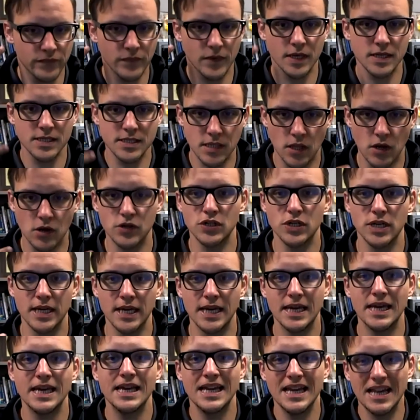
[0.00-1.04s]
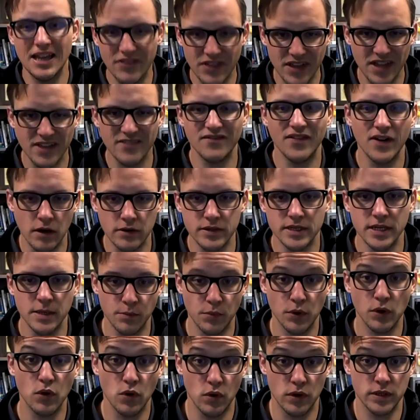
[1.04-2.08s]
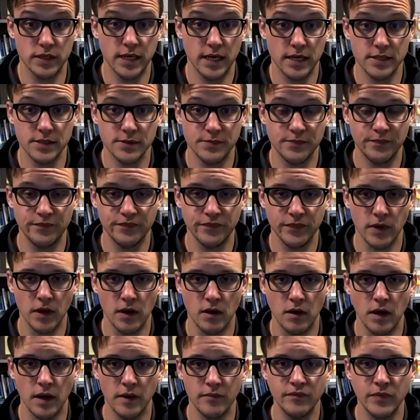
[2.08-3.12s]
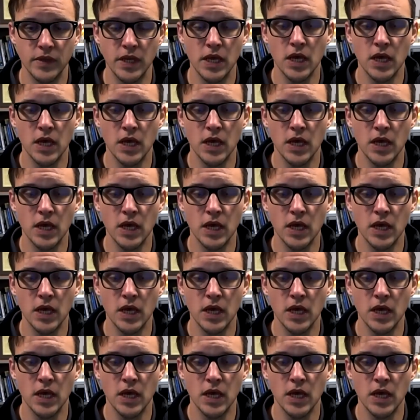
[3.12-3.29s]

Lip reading: is largely in the inferotemporal cortex. All right.